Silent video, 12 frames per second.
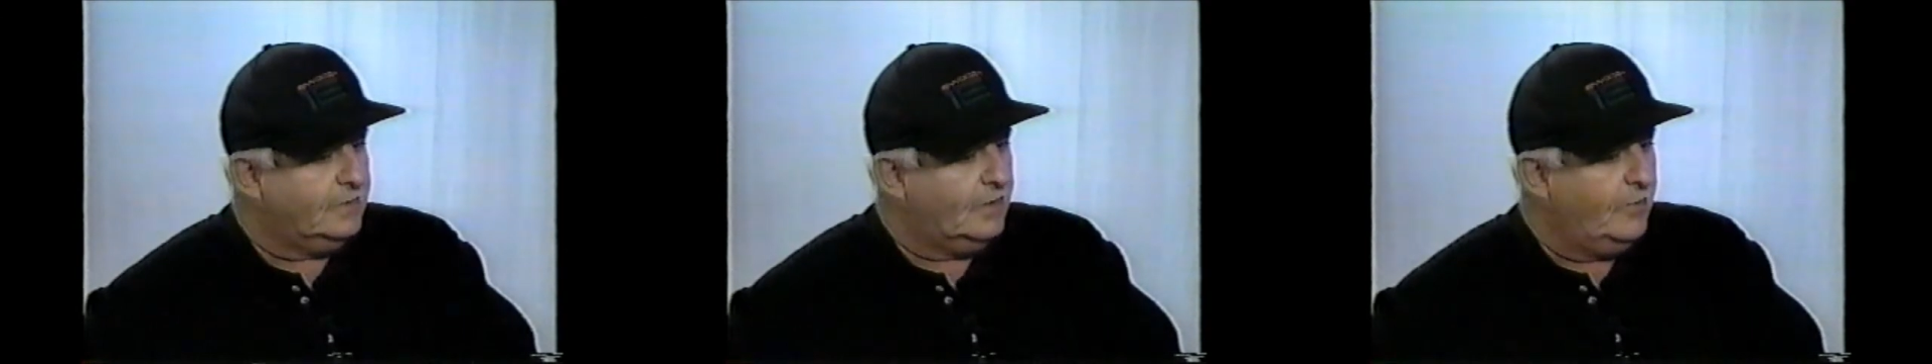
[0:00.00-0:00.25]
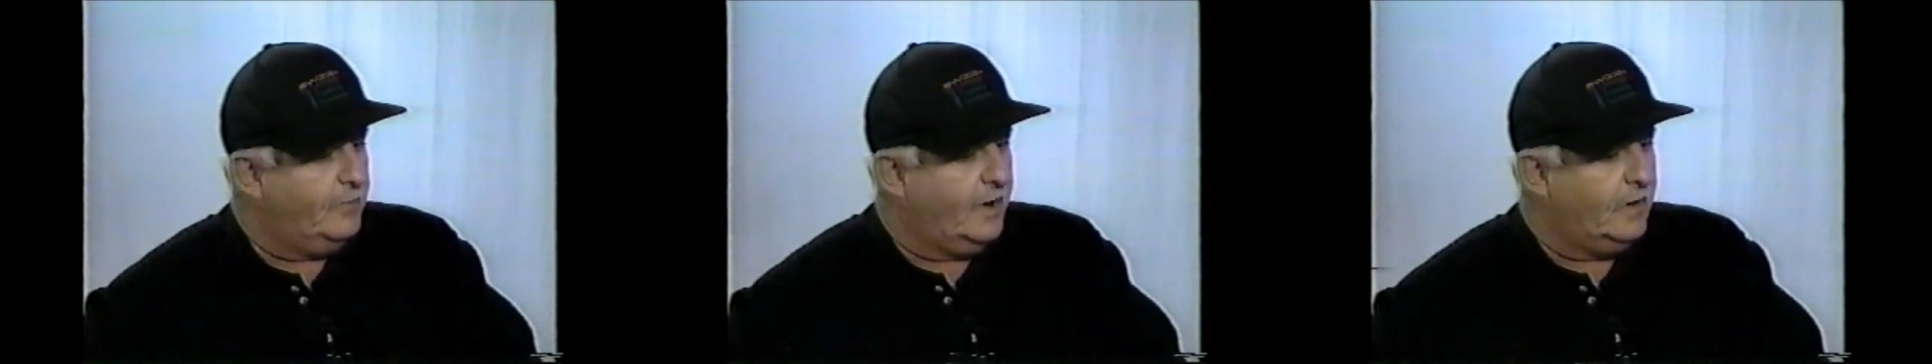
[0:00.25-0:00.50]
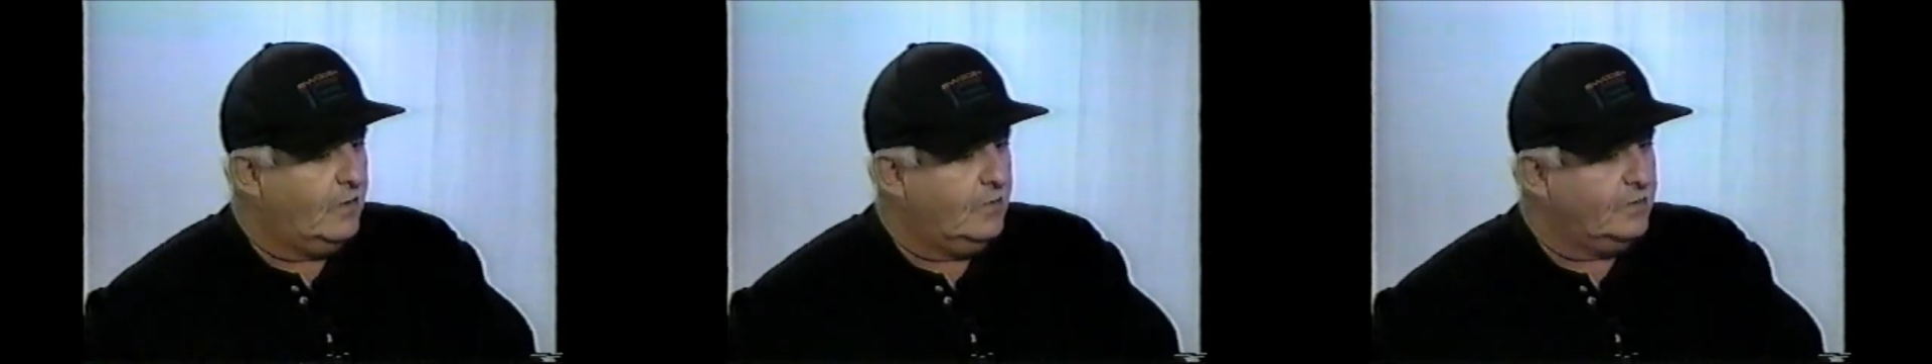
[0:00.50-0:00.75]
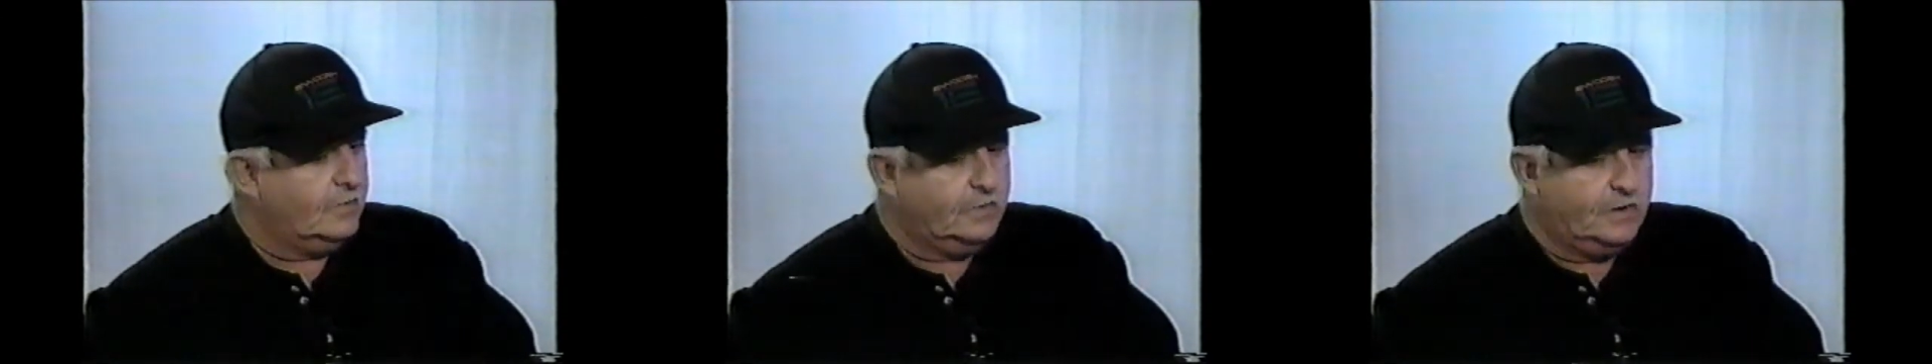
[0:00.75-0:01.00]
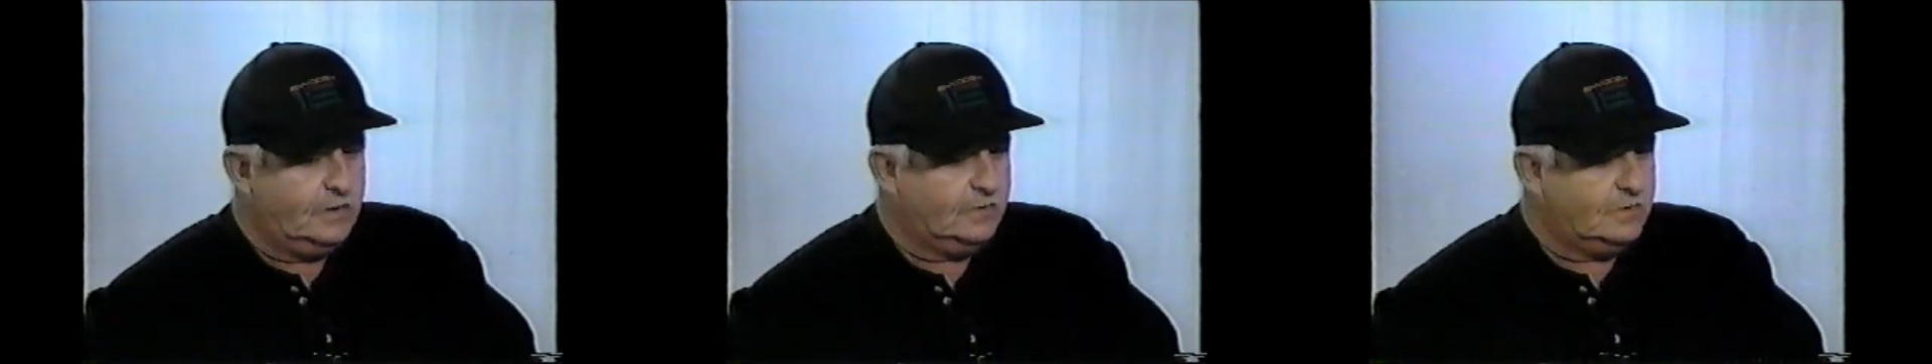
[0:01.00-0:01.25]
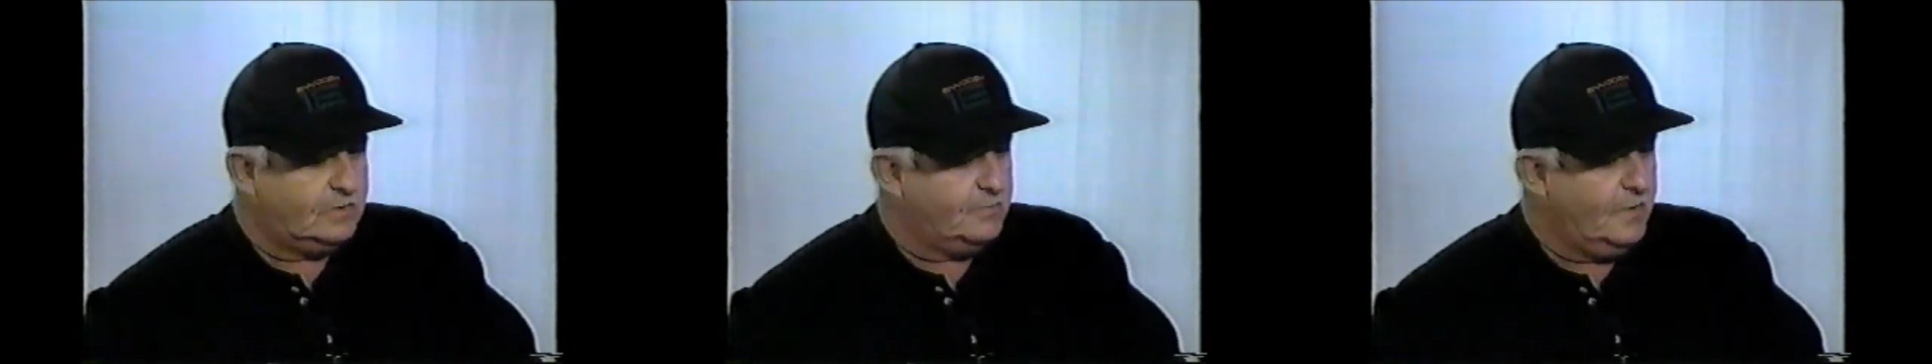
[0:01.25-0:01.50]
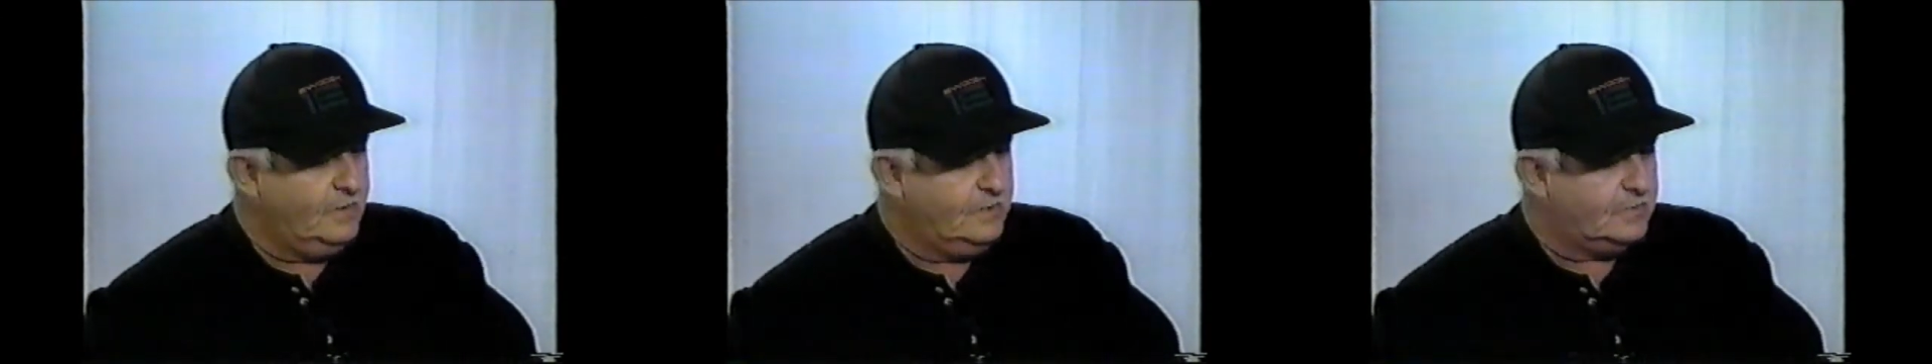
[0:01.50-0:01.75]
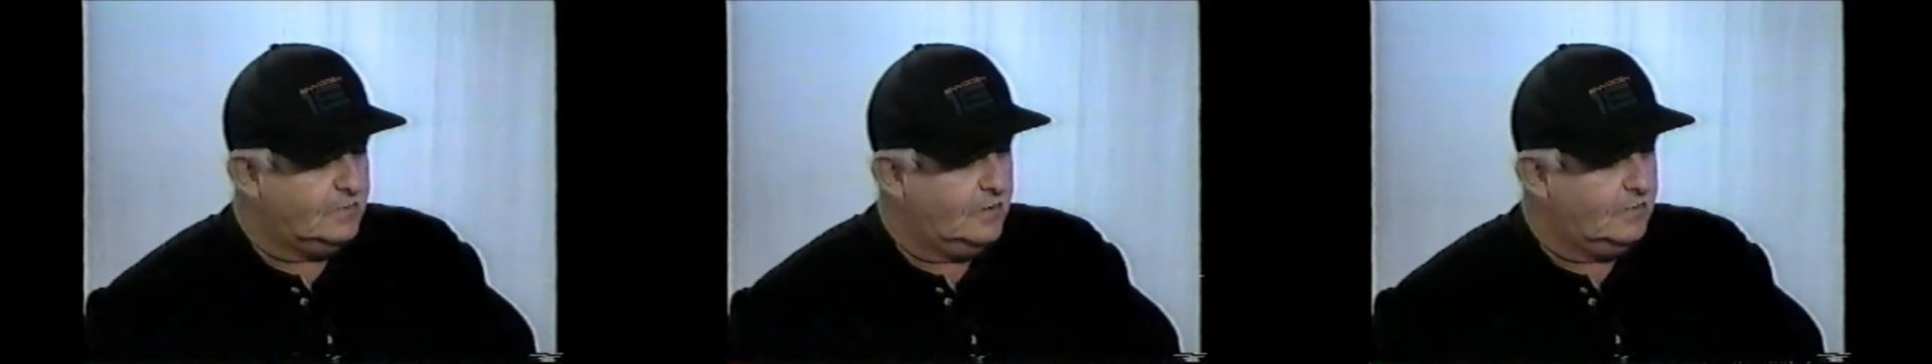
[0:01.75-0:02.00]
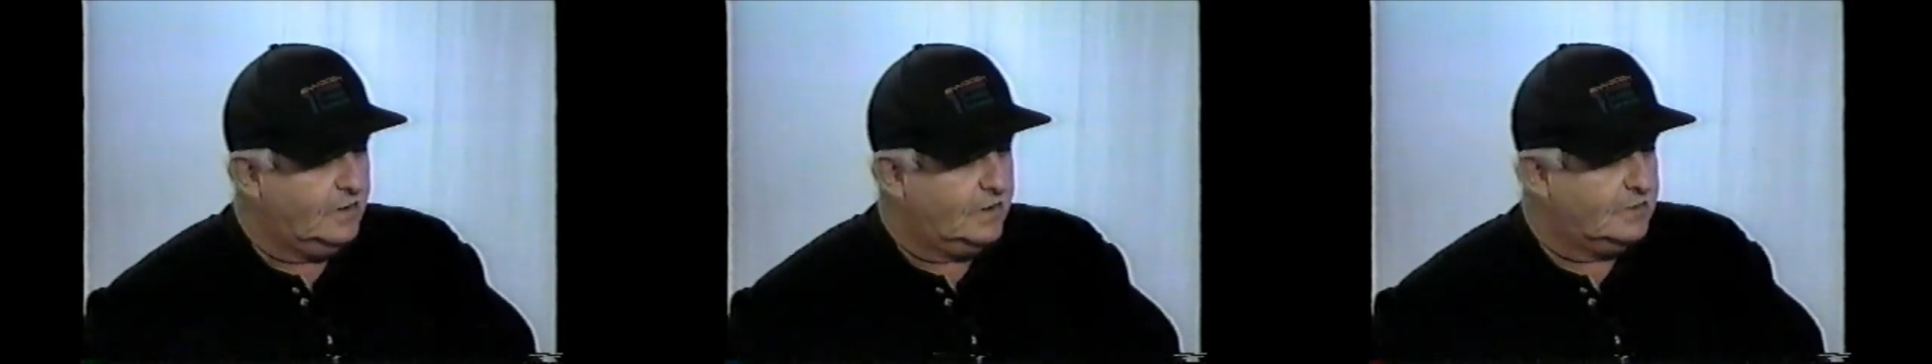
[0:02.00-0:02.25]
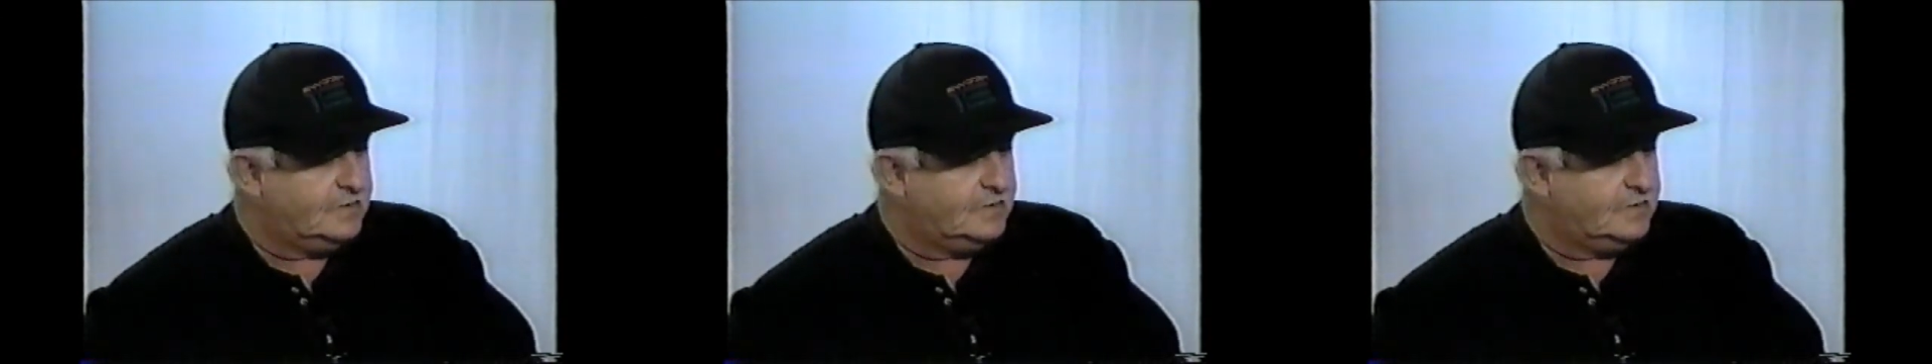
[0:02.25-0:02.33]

You know, Bayonne Little League is a tremendous little league.